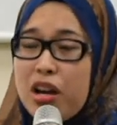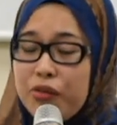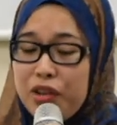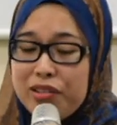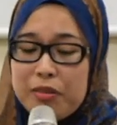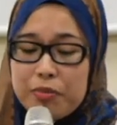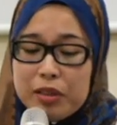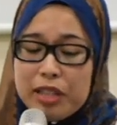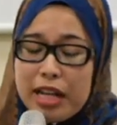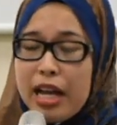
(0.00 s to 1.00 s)
For
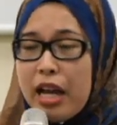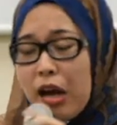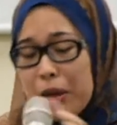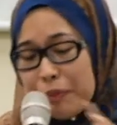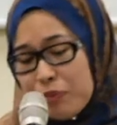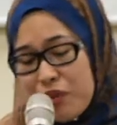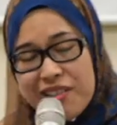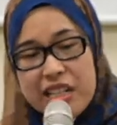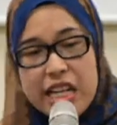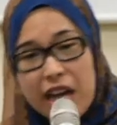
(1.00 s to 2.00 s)
example,
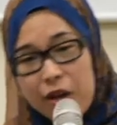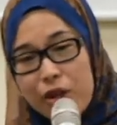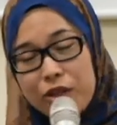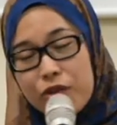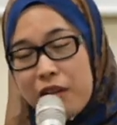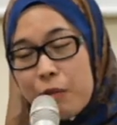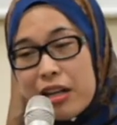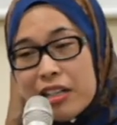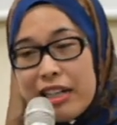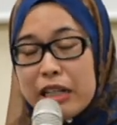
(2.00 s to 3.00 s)
recently I went to Sabah.